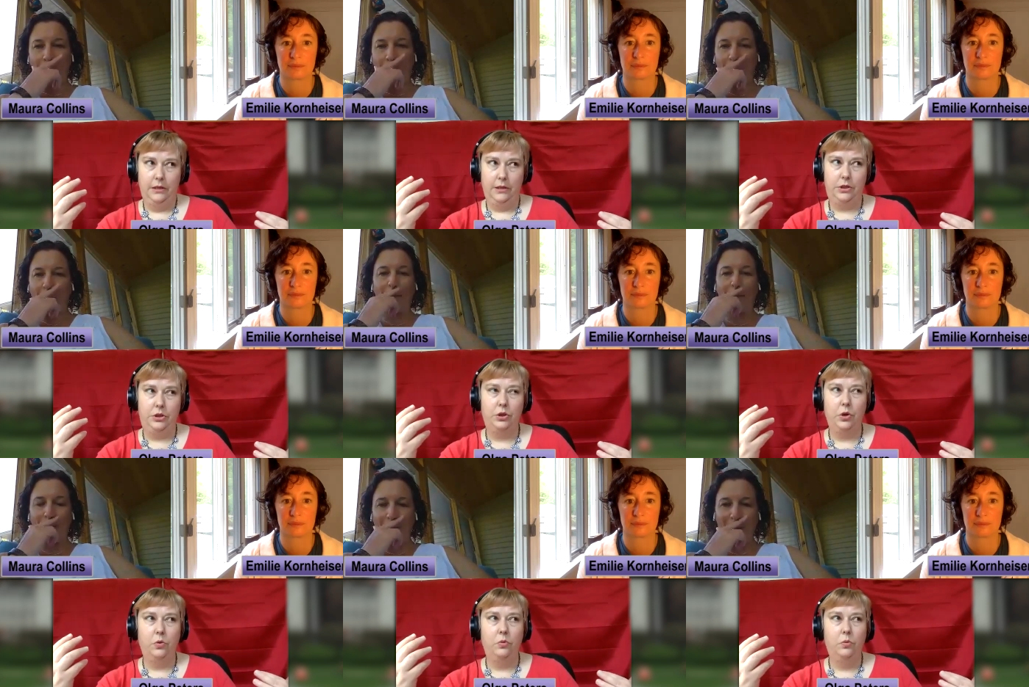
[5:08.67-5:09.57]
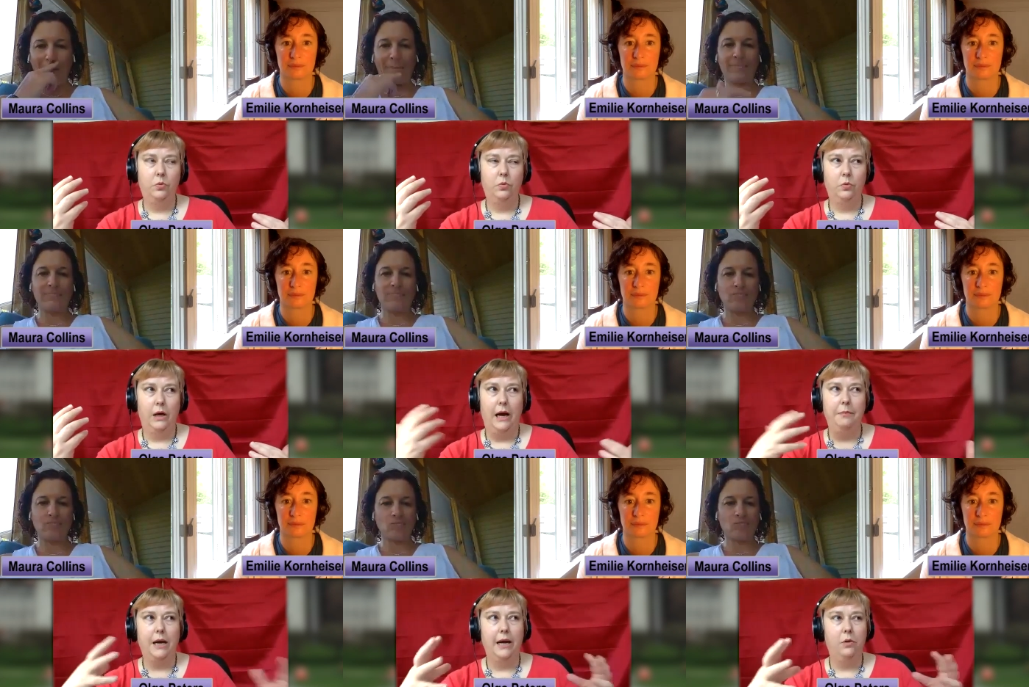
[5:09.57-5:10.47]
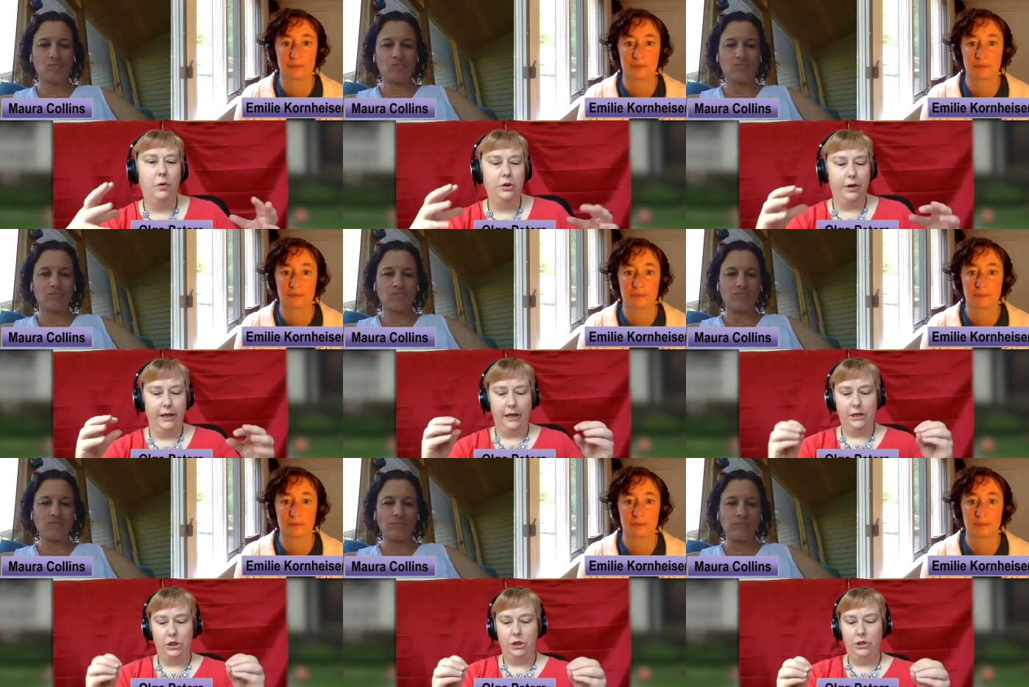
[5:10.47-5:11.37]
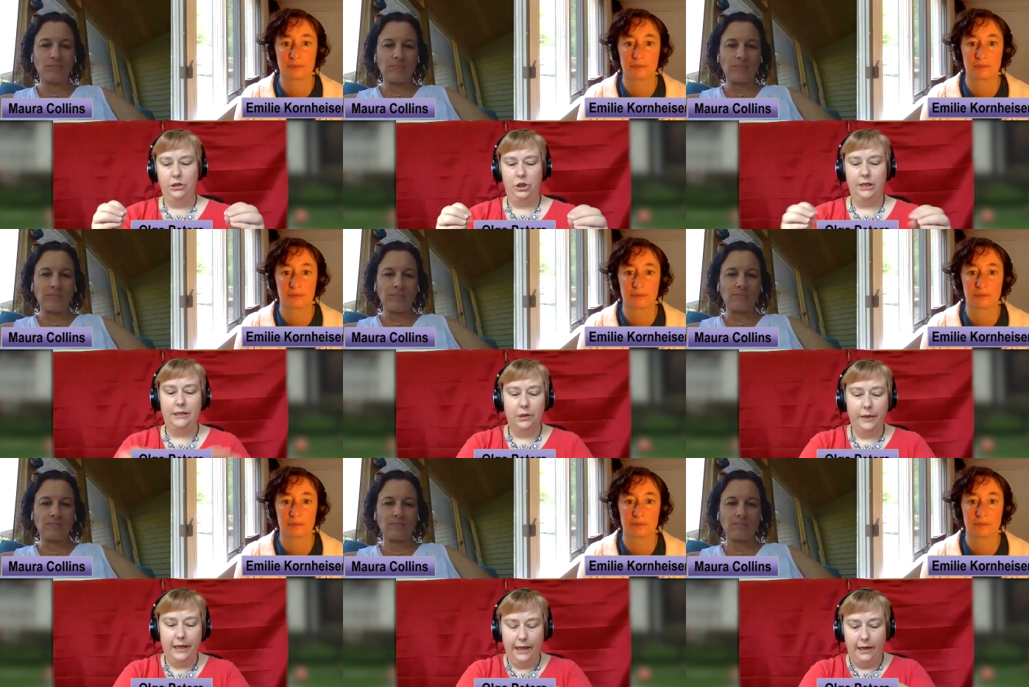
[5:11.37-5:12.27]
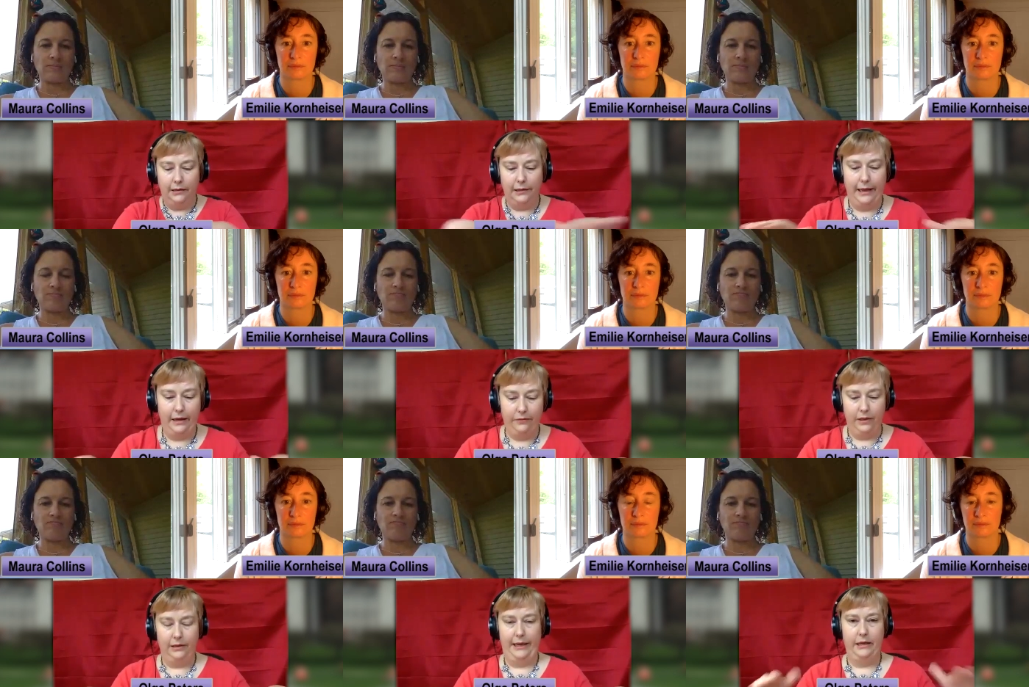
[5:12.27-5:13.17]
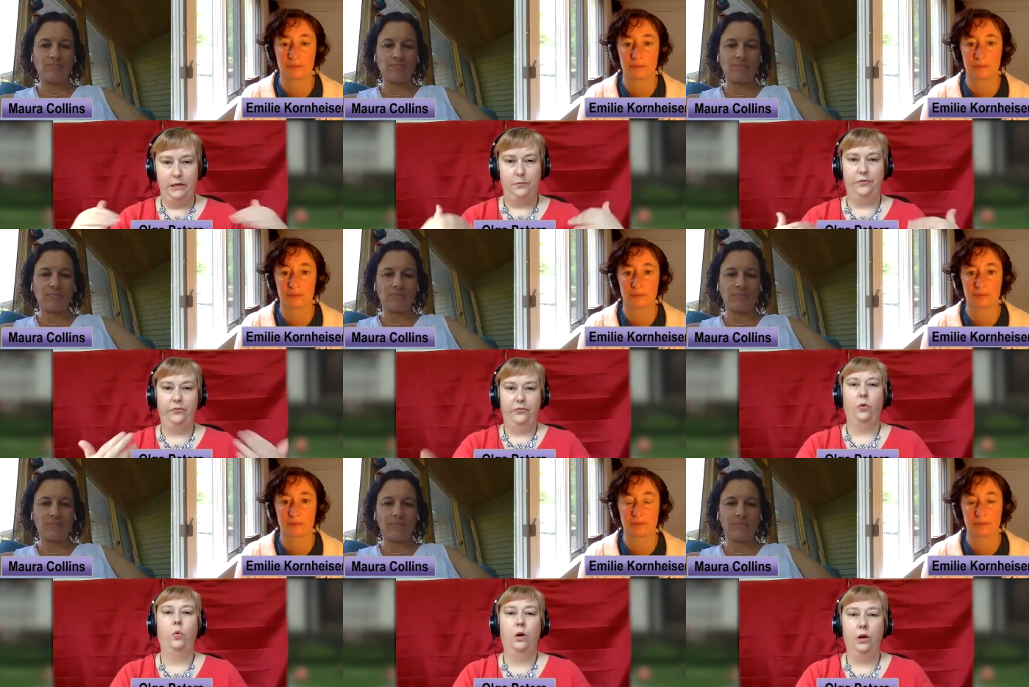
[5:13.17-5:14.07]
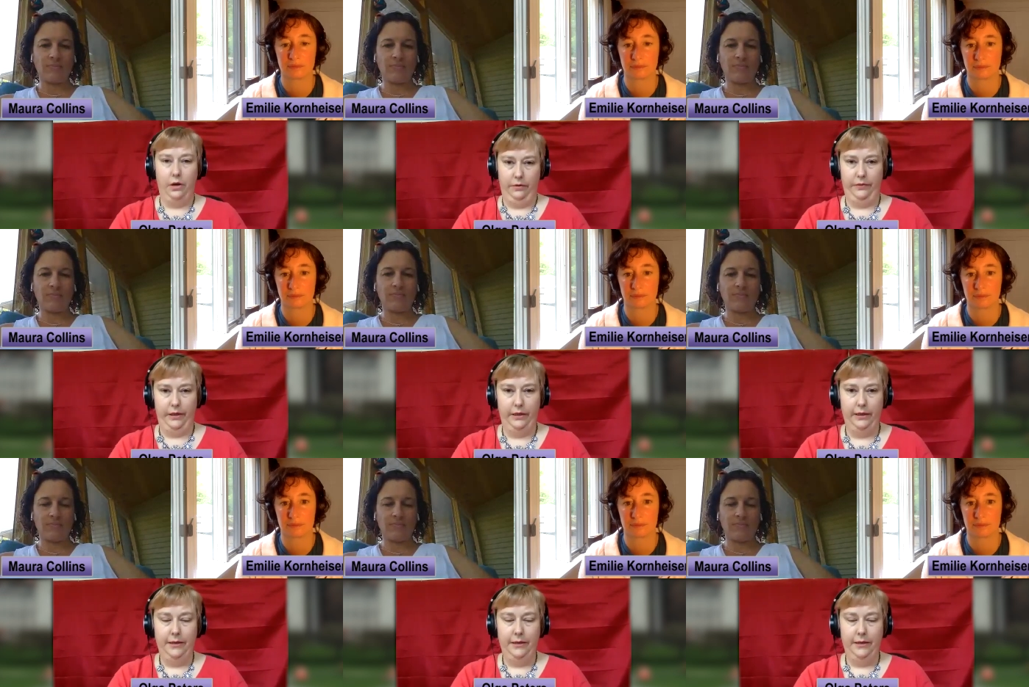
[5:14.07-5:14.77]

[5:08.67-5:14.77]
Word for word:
Speaker 1: So I'm kind of wondering, just so we can get a lay of the land before COVID,